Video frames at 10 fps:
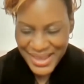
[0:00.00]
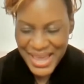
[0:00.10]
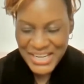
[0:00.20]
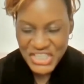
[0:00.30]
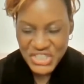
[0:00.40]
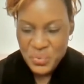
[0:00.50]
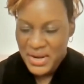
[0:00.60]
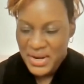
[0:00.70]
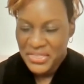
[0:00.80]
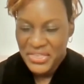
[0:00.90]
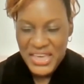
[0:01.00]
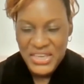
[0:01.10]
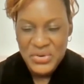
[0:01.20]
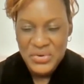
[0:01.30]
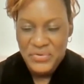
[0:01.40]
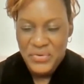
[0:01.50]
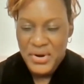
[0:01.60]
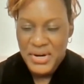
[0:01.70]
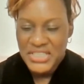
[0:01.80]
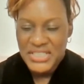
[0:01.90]
God, I just want to thank you
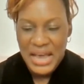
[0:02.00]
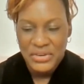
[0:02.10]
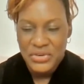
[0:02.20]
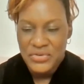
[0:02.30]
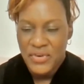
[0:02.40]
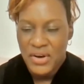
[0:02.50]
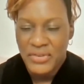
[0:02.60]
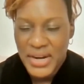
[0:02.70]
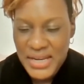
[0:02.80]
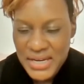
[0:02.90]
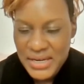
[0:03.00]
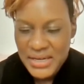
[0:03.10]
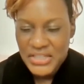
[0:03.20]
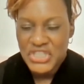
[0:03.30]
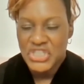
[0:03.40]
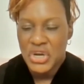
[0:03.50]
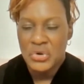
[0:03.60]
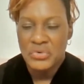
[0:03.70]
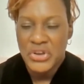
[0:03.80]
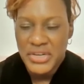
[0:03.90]
for just how you've already
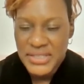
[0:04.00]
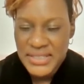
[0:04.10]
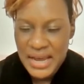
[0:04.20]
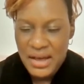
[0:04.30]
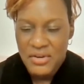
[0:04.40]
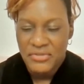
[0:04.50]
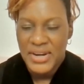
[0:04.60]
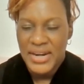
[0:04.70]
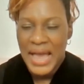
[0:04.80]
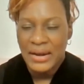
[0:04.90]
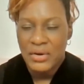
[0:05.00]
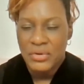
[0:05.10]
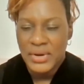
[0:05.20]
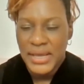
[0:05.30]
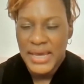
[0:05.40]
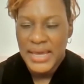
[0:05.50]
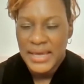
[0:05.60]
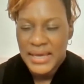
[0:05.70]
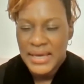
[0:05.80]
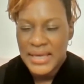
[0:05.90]
shown yourself, not
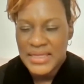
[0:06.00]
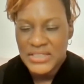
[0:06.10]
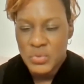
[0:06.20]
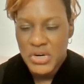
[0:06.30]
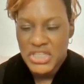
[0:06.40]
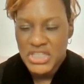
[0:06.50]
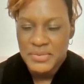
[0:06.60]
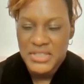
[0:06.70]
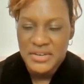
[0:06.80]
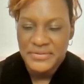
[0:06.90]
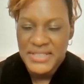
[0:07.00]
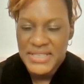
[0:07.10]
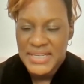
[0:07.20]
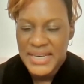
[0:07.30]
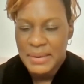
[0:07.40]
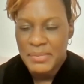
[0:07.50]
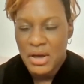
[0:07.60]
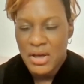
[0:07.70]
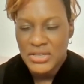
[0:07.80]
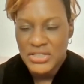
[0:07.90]
only in this worship service today,
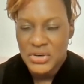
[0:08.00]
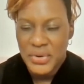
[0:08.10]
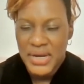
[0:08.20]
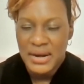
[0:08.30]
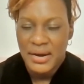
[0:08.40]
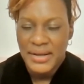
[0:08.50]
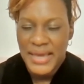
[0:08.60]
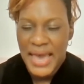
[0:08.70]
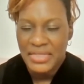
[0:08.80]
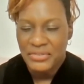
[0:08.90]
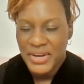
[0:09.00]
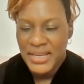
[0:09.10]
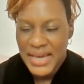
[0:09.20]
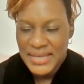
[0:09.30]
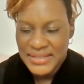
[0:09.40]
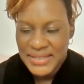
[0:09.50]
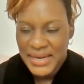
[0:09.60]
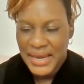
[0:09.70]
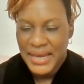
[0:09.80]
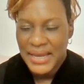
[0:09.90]
but also in our gathering
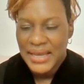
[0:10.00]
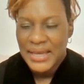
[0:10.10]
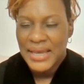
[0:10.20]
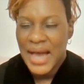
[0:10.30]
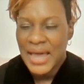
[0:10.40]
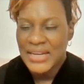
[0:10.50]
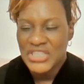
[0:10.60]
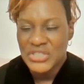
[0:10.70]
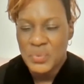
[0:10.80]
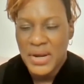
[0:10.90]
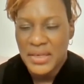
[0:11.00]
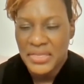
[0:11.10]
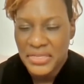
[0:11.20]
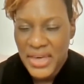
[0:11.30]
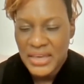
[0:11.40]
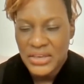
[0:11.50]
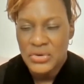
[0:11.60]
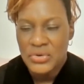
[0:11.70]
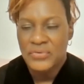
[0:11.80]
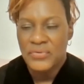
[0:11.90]
yesterday. God, I just want to thank
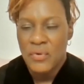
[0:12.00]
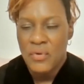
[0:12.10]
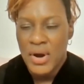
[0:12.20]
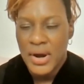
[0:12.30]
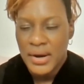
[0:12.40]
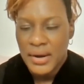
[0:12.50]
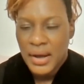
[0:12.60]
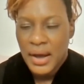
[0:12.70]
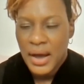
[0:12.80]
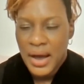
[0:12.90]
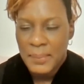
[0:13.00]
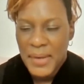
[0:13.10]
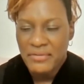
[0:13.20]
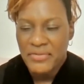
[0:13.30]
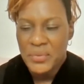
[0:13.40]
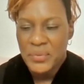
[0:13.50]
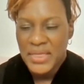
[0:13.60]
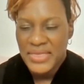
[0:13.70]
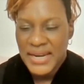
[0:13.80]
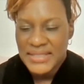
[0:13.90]
you for um,
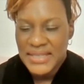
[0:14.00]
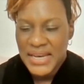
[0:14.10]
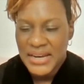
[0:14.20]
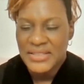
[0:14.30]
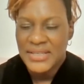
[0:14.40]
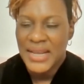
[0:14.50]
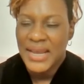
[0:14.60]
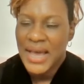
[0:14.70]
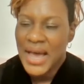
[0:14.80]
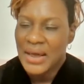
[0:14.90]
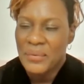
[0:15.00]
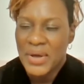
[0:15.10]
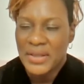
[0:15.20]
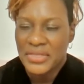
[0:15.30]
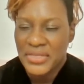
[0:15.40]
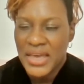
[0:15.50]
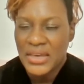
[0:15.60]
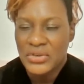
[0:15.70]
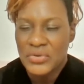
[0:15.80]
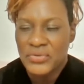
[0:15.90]
everyone that is here today. God, I want to
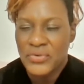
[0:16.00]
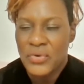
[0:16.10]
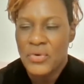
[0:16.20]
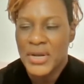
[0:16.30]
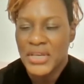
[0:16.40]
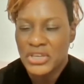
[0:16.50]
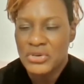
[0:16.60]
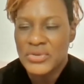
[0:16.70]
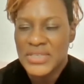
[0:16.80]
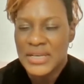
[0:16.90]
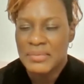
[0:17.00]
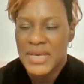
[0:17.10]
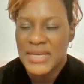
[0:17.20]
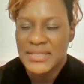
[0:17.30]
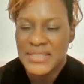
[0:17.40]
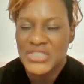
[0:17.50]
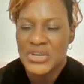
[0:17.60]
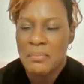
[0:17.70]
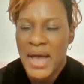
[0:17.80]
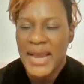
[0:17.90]
thank you for using me in such
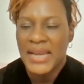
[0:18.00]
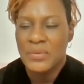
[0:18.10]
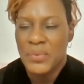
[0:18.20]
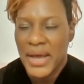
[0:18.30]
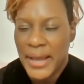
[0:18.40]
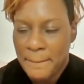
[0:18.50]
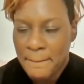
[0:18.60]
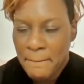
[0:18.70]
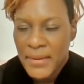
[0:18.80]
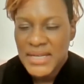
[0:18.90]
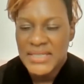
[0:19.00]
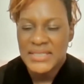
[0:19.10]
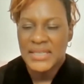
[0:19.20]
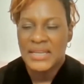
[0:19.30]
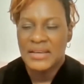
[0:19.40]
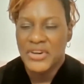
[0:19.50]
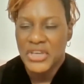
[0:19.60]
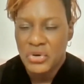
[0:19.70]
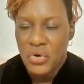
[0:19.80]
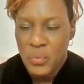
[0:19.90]
a mighty way to deliver
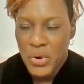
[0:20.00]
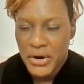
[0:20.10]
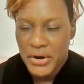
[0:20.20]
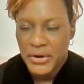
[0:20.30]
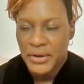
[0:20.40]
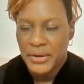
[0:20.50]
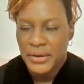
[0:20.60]
your word.